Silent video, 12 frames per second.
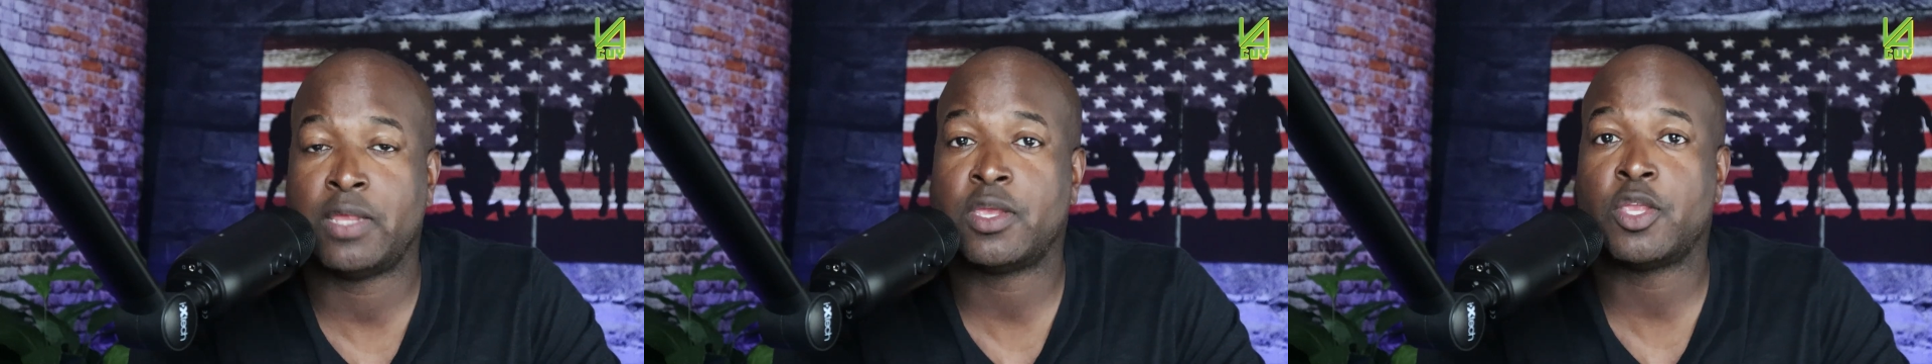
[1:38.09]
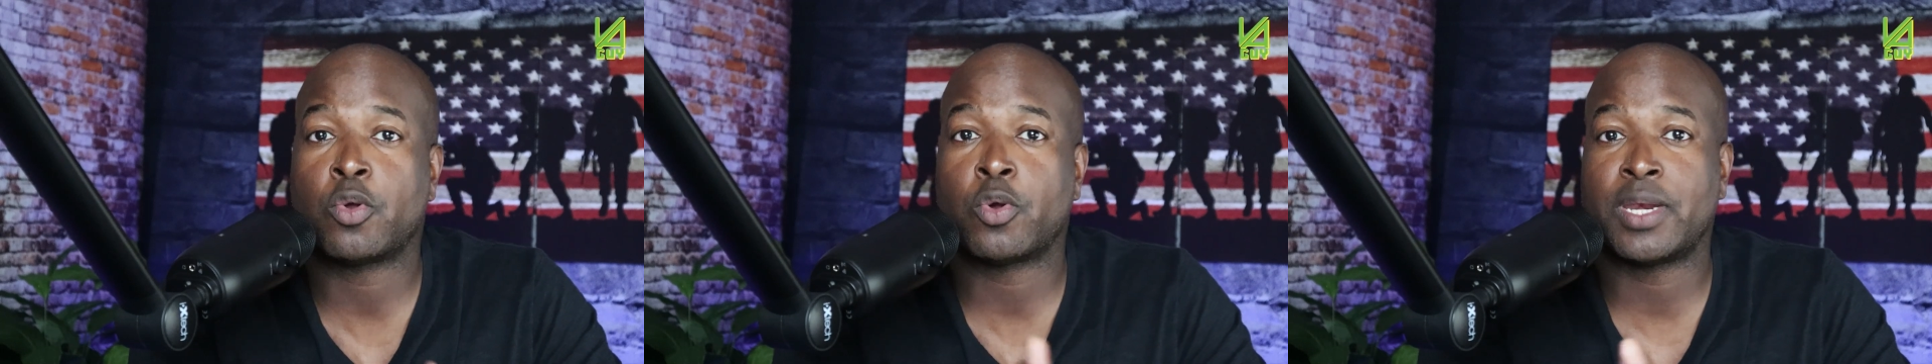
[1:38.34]
and
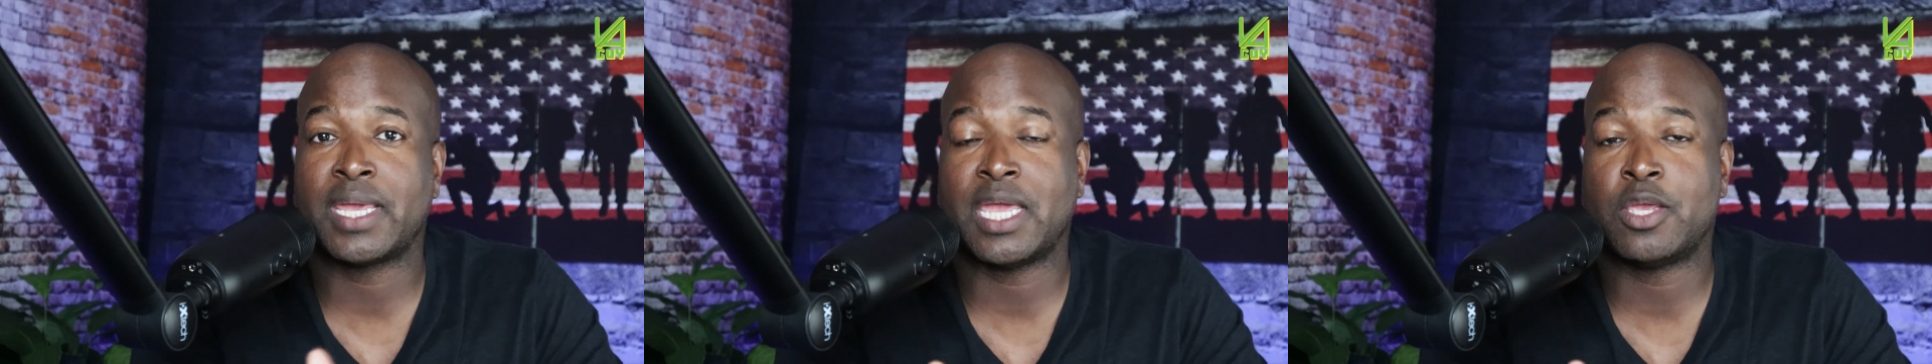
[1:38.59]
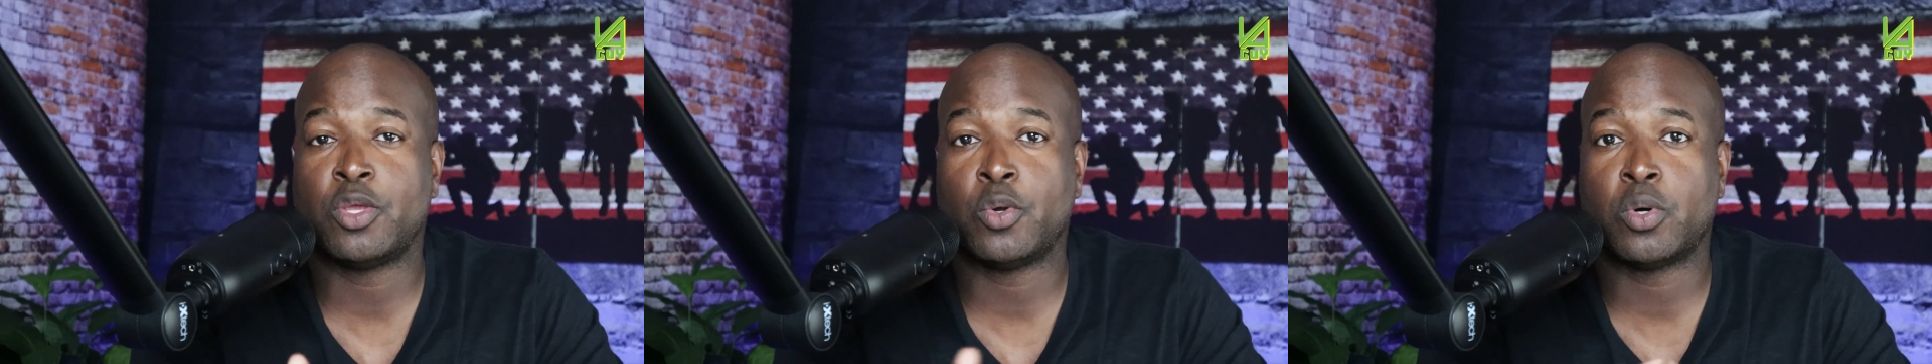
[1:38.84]
then you're going to
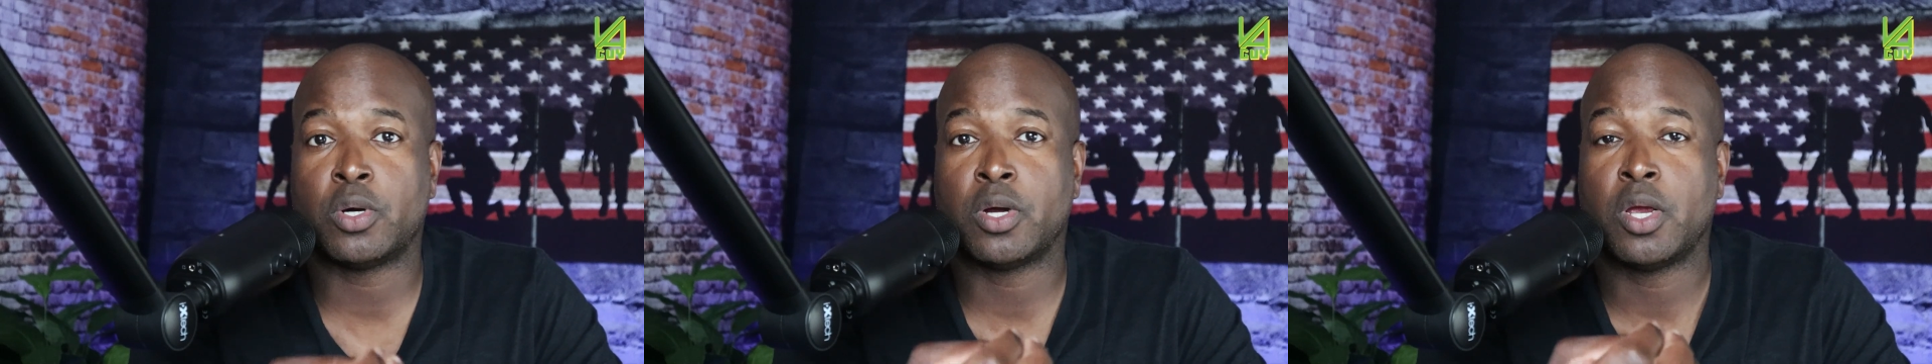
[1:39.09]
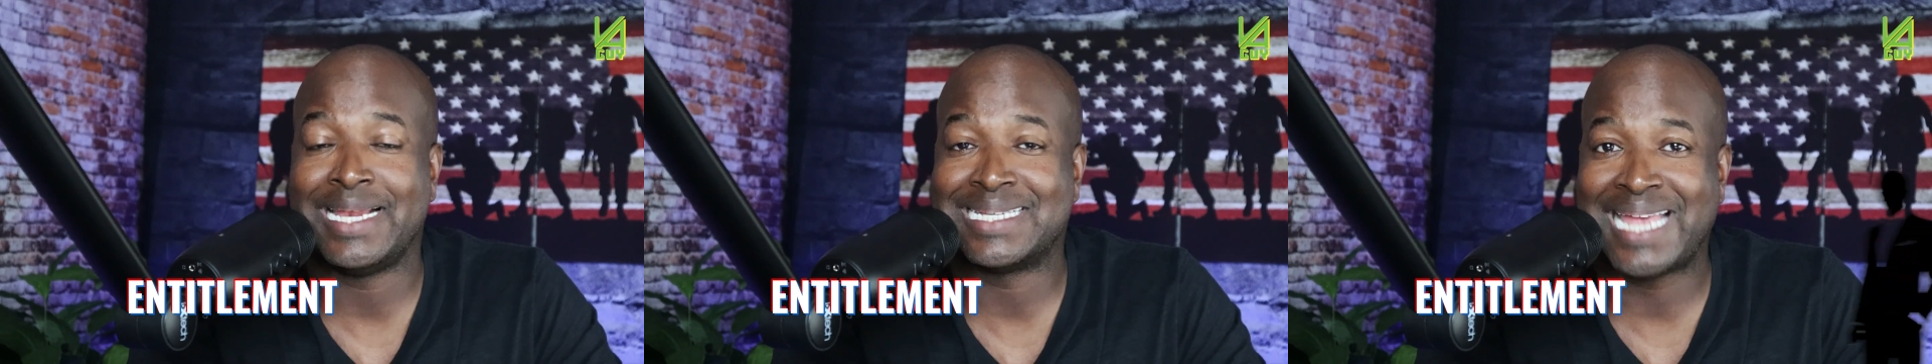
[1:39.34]
get
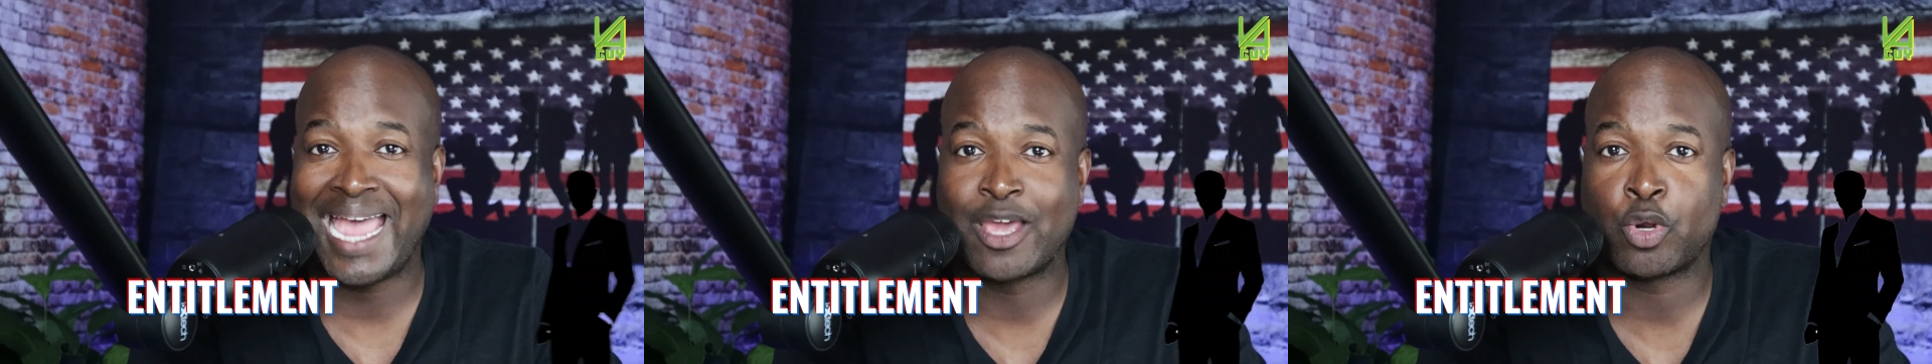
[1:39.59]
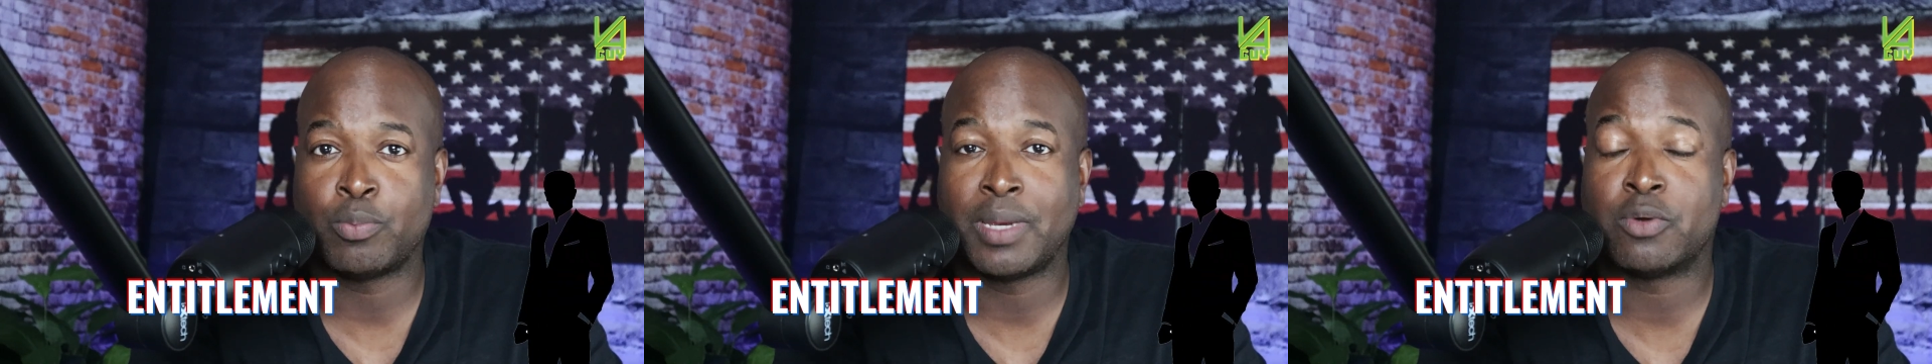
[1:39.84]
your
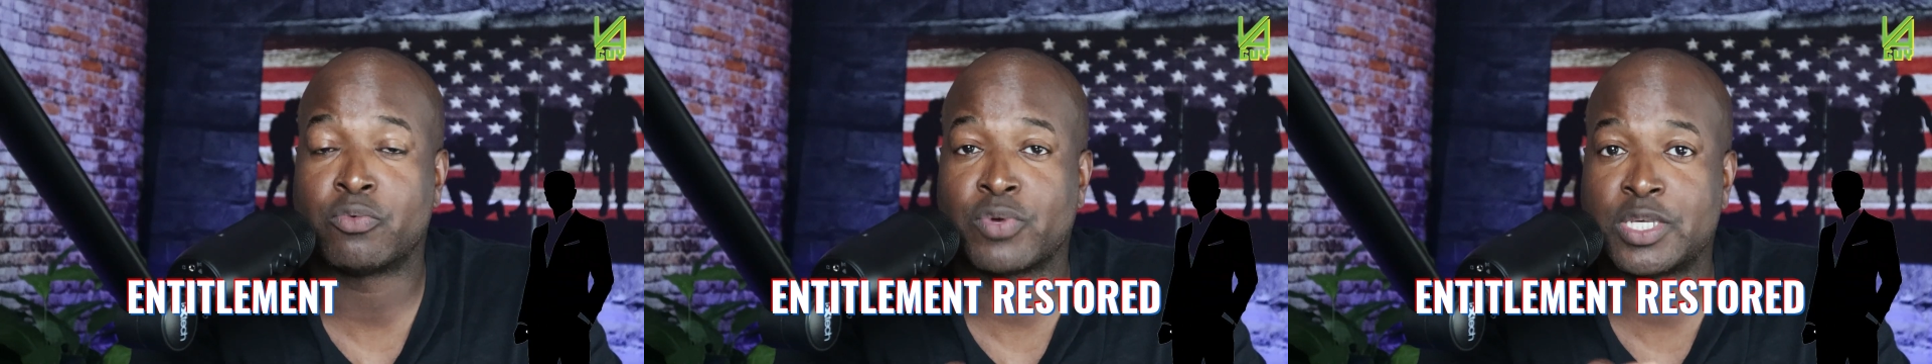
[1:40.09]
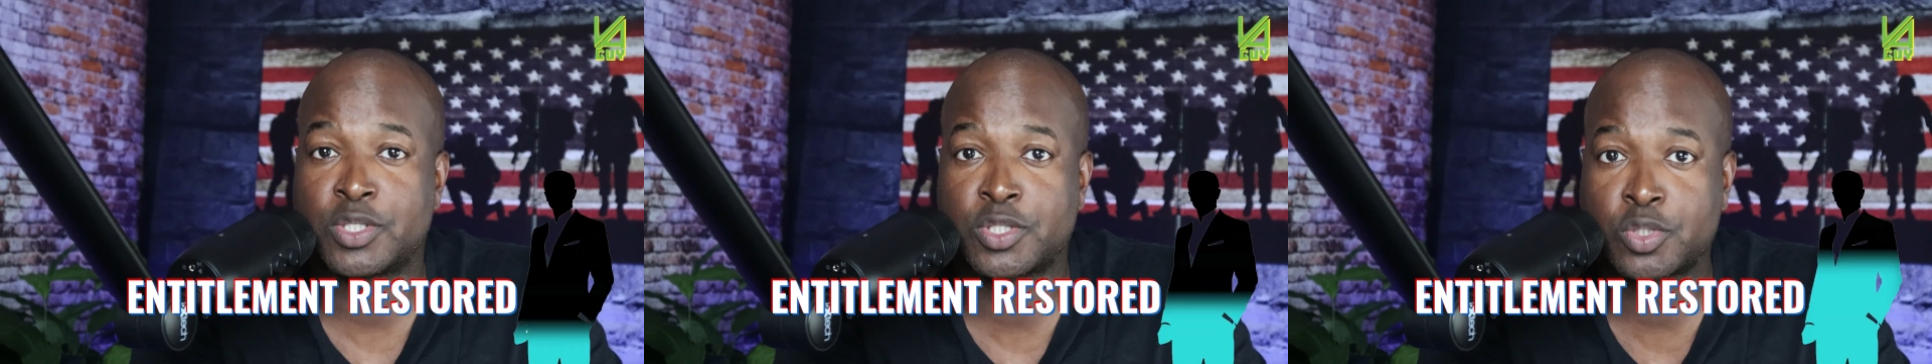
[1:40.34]
entitlement
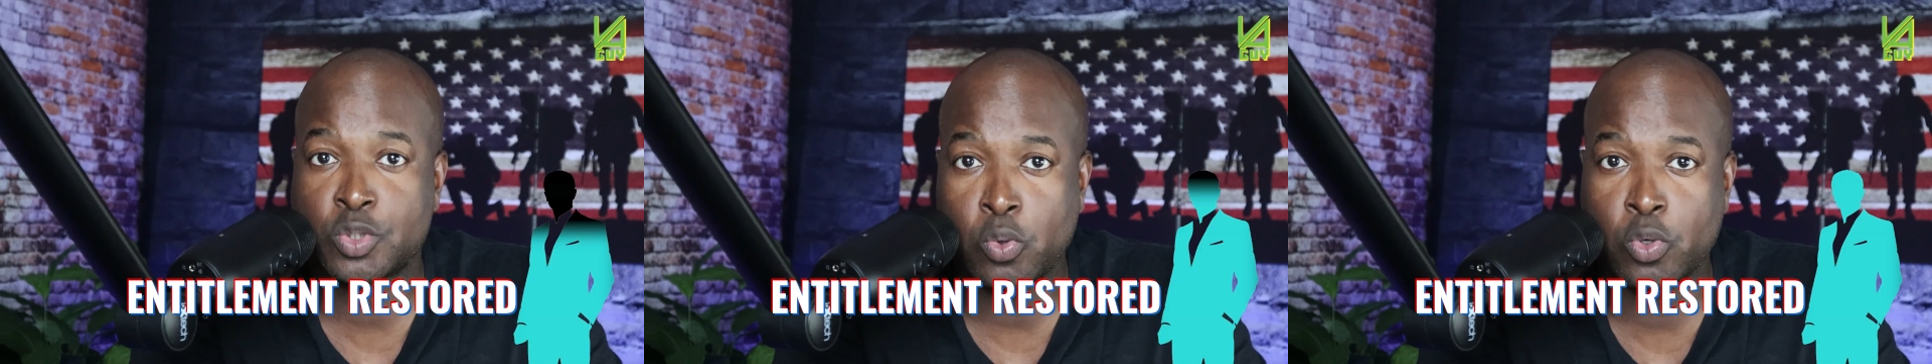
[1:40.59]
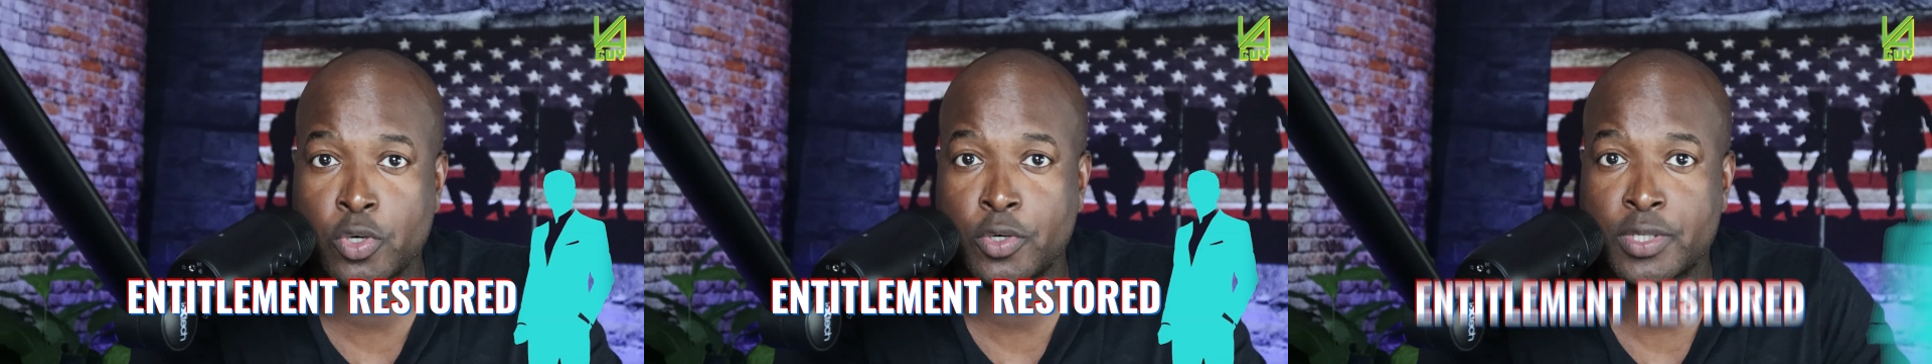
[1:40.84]

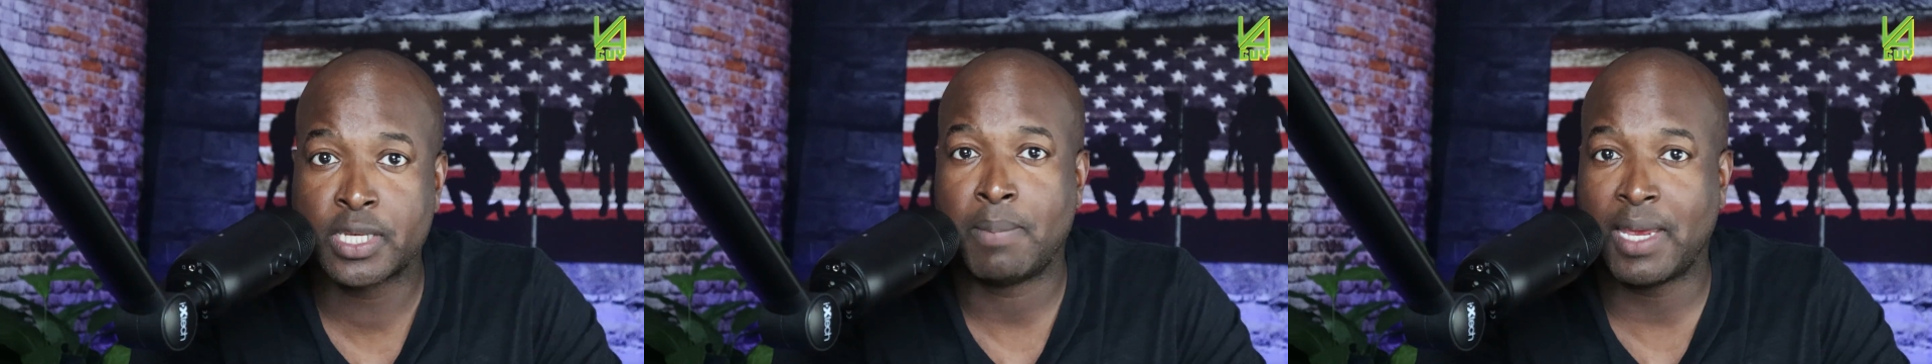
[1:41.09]
restored,